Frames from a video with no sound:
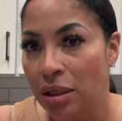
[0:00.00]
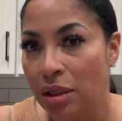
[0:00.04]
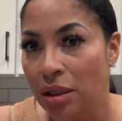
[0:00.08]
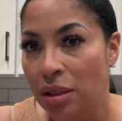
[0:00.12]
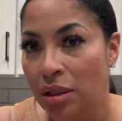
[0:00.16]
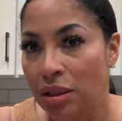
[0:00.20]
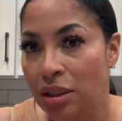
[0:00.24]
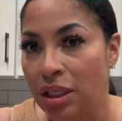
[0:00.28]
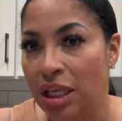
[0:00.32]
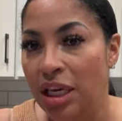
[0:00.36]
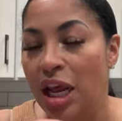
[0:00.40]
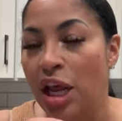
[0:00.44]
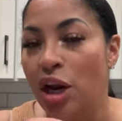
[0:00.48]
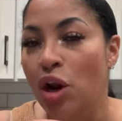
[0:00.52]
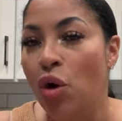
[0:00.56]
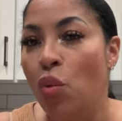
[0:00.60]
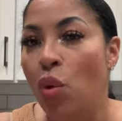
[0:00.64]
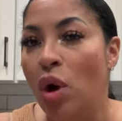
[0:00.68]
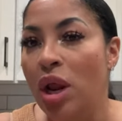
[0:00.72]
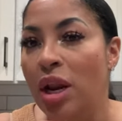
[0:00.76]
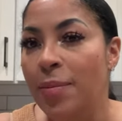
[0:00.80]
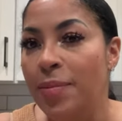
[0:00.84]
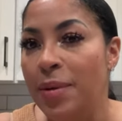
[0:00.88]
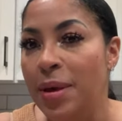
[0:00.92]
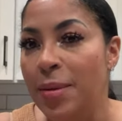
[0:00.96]
See, they don't
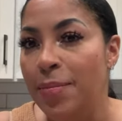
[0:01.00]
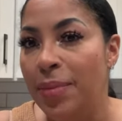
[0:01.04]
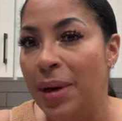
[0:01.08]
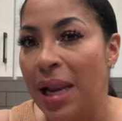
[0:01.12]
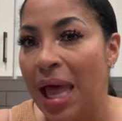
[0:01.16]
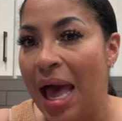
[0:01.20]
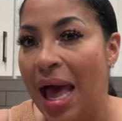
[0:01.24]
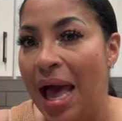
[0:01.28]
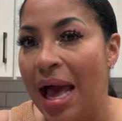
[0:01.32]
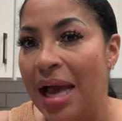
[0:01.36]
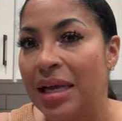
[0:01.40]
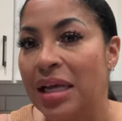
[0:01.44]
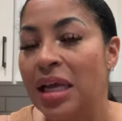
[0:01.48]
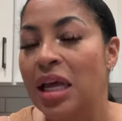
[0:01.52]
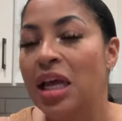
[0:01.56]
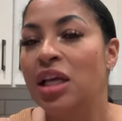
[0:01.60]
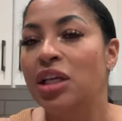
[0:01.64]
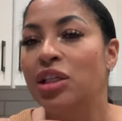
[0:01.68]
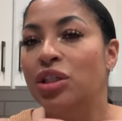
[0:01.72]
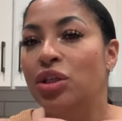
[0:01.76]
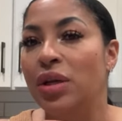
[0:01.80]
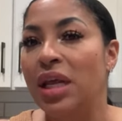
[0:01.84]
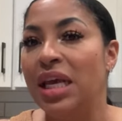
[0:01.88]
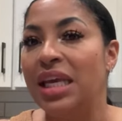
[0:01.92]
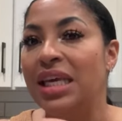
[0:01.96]
want to be blocked,
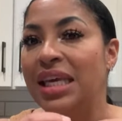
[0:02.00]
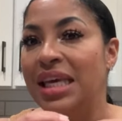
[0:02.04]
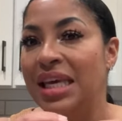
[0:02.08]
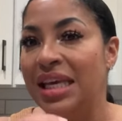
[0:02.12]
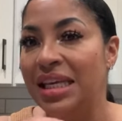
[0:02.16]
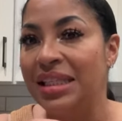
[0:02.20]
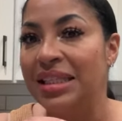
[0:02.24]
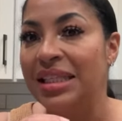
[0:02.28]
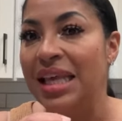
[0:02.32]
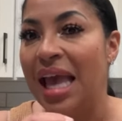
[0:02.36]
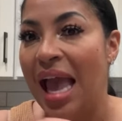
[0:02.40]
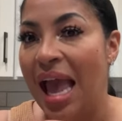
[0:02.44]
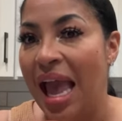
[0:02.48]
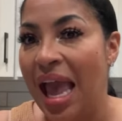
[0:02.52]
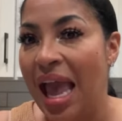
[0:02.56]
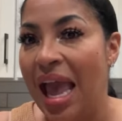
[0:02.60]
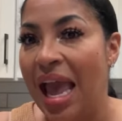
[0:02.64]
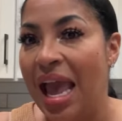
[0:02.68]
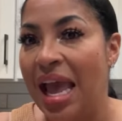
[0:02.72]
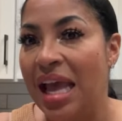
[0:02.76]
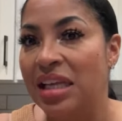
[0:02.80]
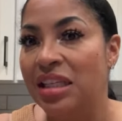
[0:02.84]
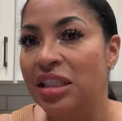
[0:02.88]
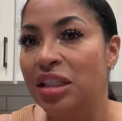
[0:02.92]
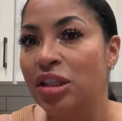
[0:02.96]
so they kiss
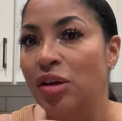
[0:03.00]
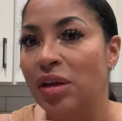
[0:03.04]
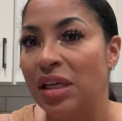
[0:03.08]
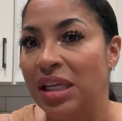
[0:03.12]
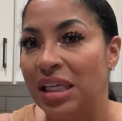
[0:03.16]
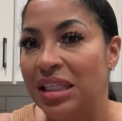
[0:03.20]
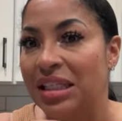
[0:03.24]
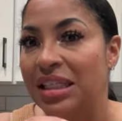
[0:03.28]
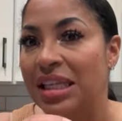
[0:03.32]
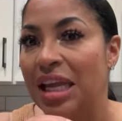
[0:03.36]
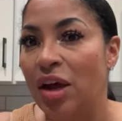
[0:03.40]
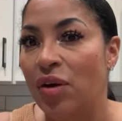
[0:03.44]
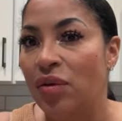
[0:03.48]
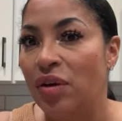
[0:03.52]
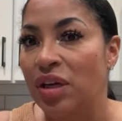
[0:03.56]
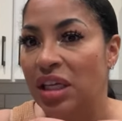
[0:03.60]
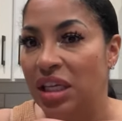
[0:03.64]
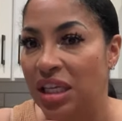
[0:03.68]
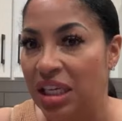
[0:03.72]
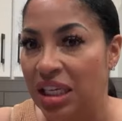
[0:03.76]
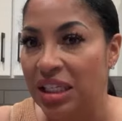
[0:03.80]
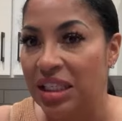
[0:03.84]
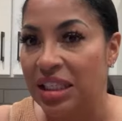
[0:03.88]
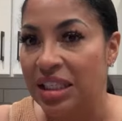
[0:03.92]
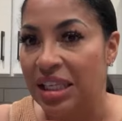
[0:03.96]
ass so they can stay on the
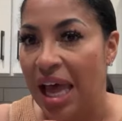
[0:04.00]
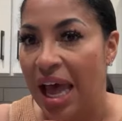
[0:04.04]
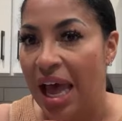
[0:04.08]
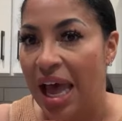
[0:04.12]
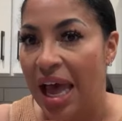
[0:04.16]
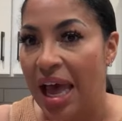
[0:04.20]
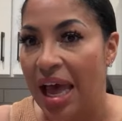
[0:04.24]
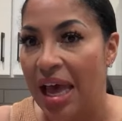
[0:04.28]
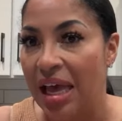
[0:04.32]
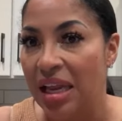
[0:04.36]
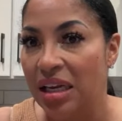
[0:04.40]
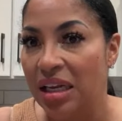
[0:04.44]
good side